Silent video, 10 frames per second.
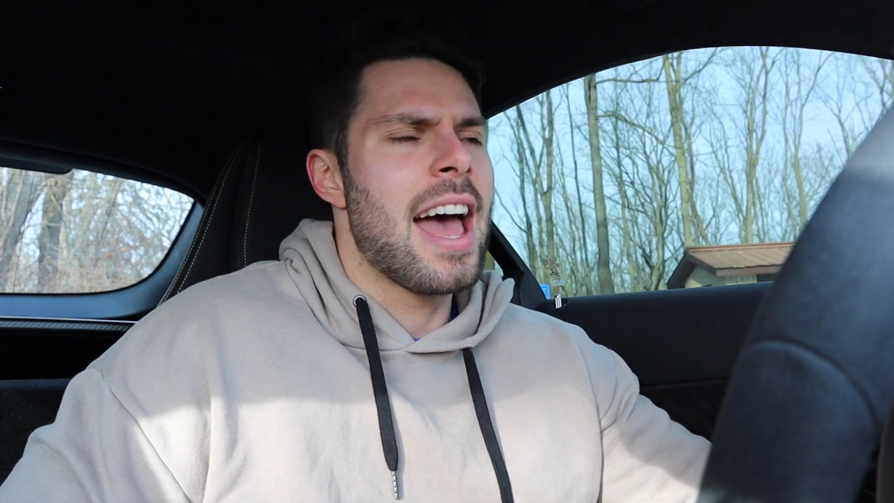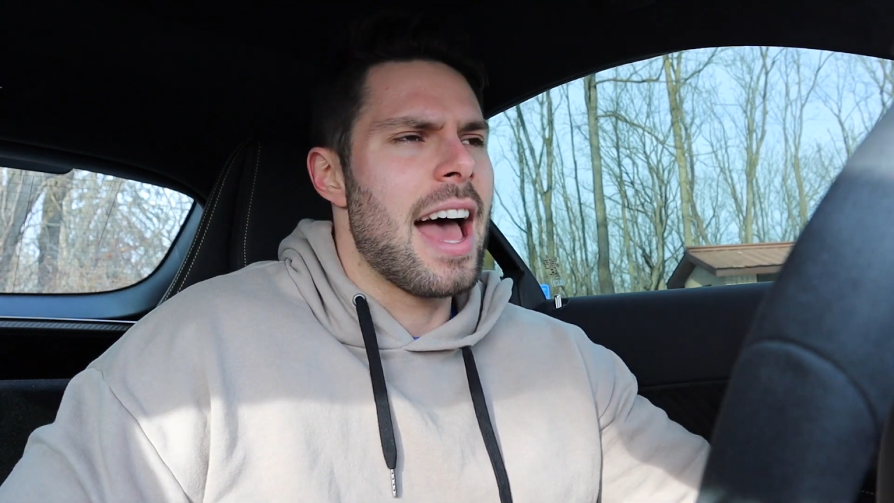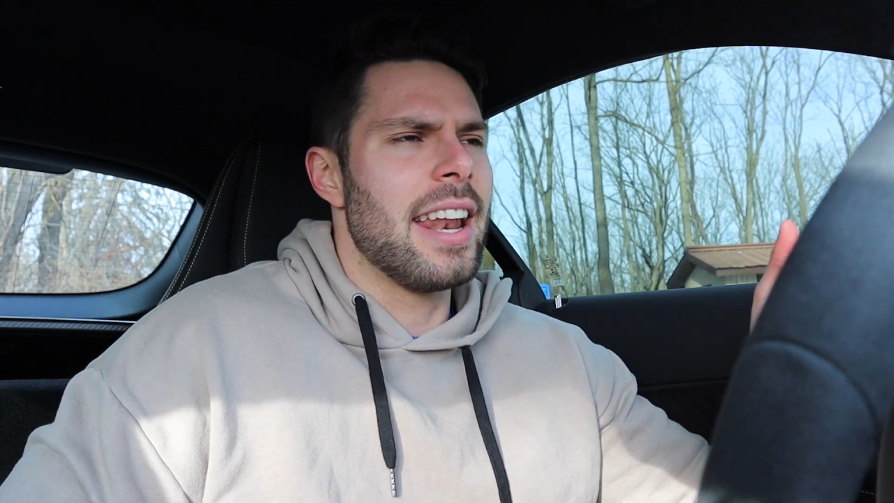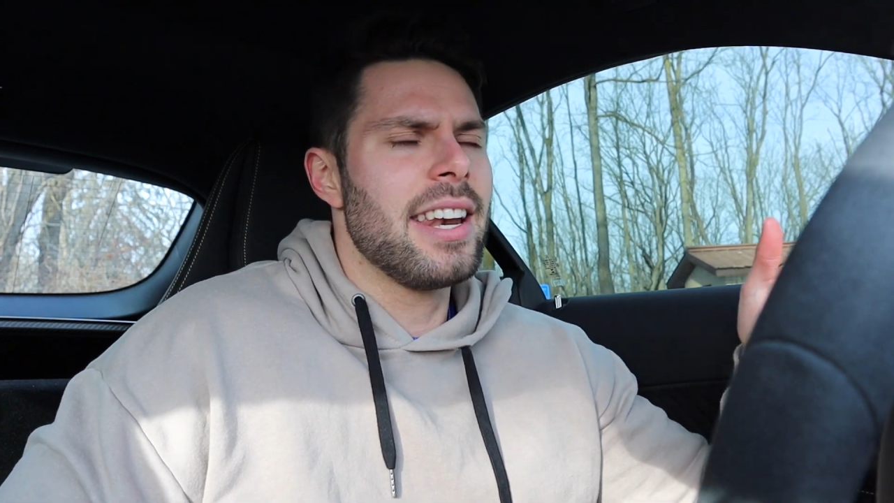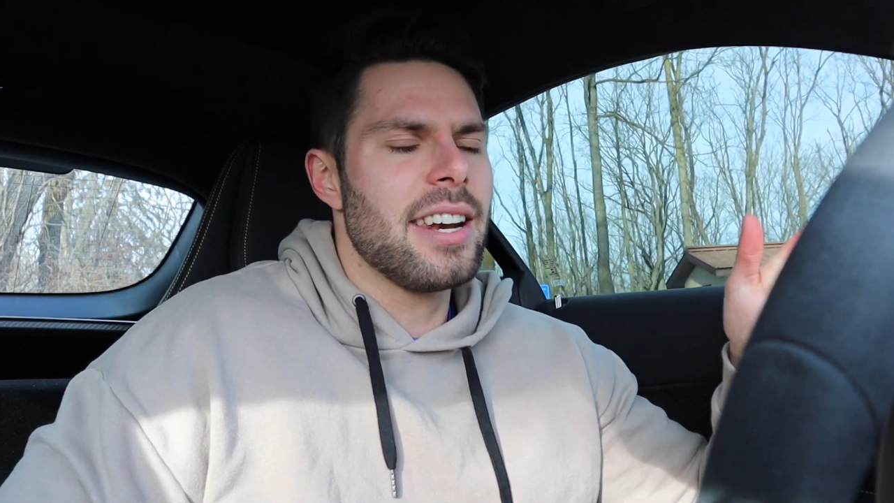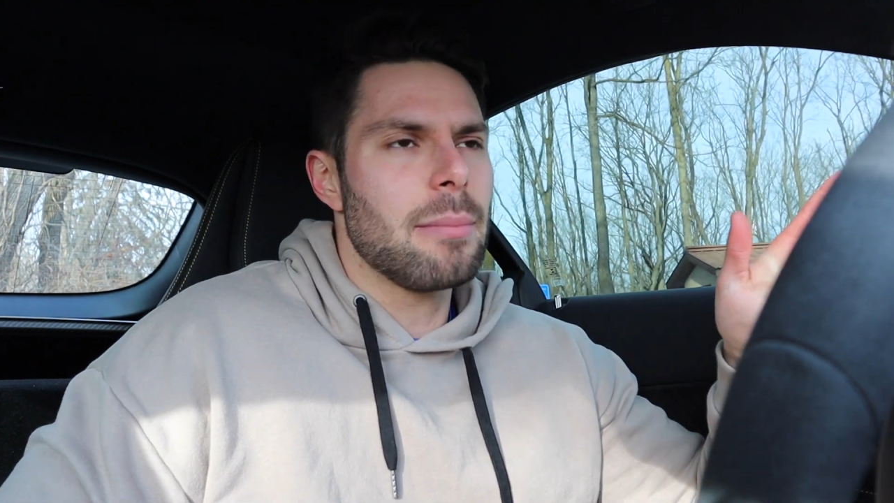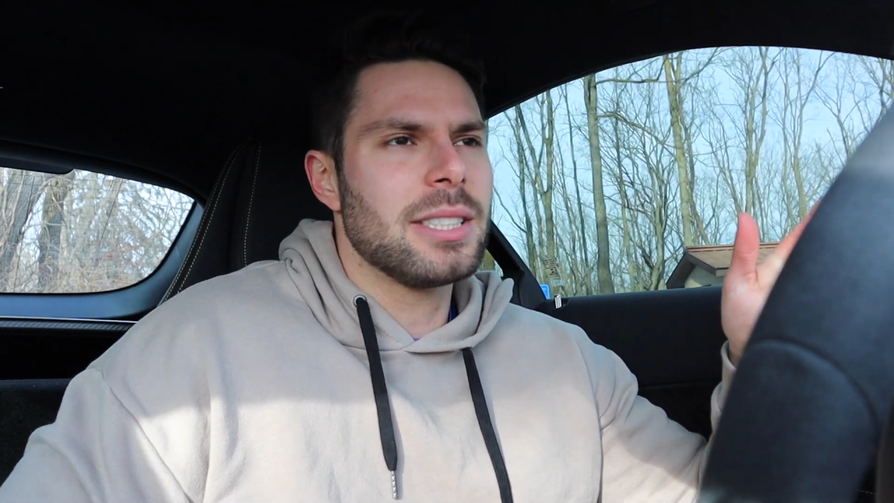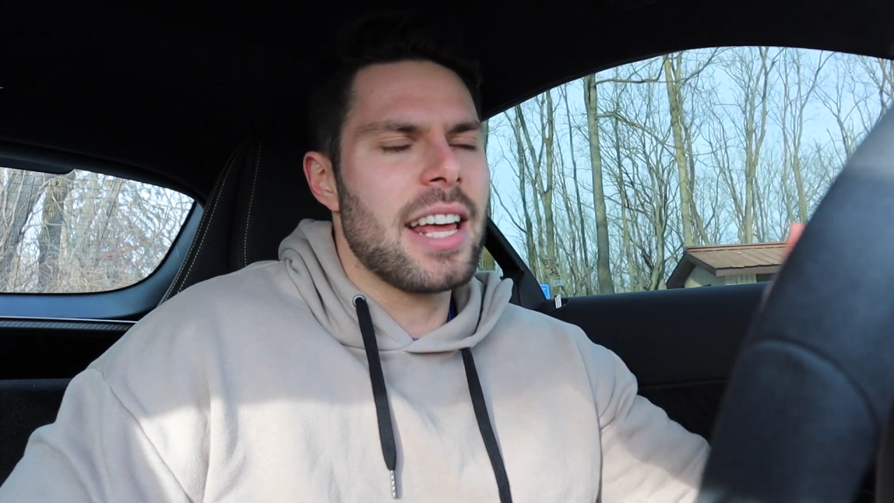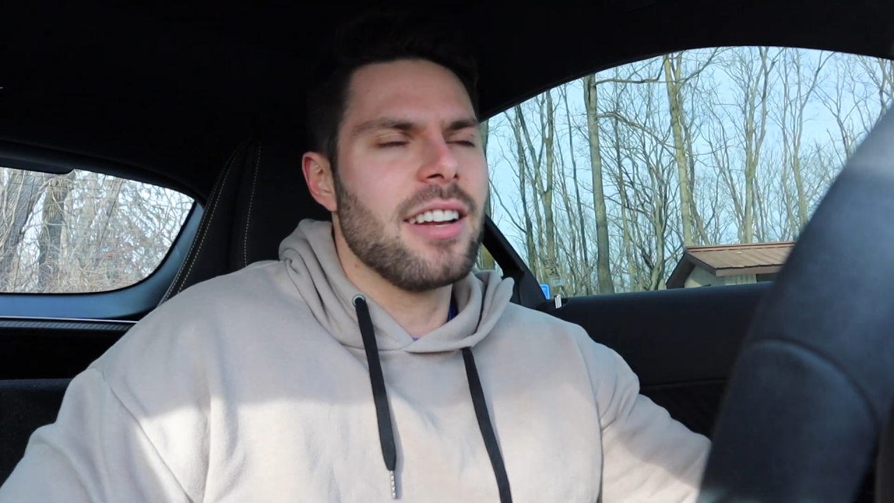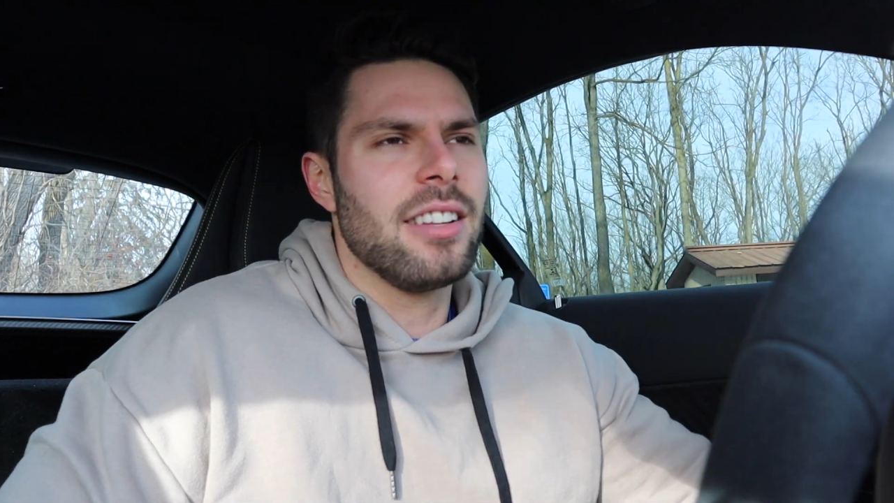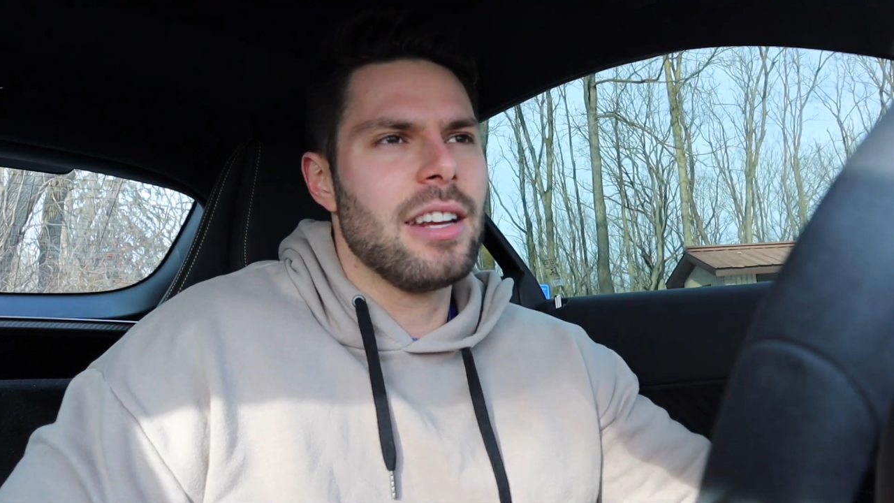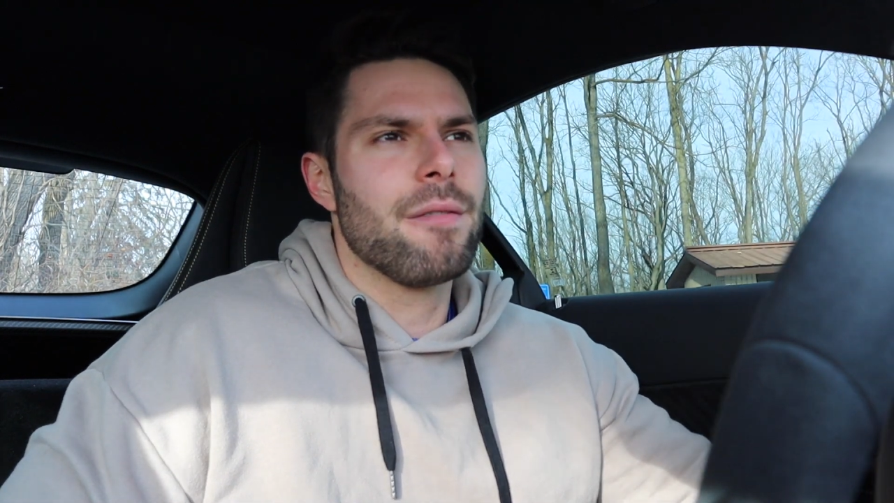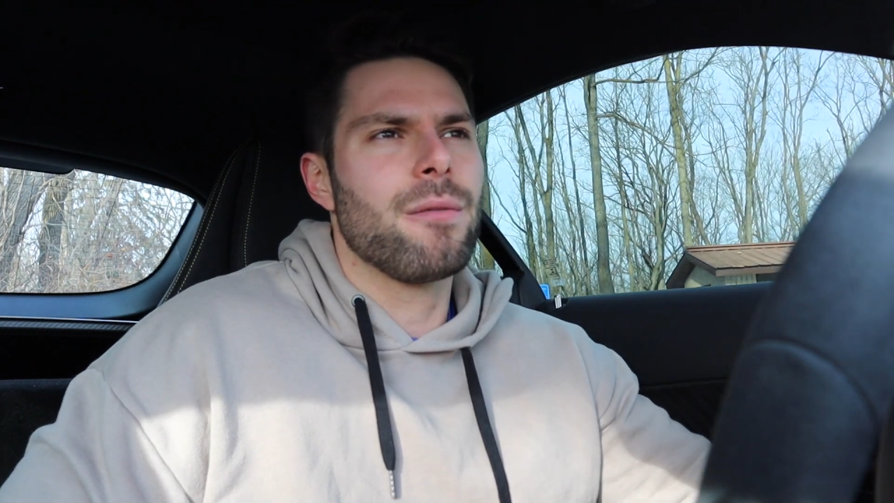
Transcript: and ended up settling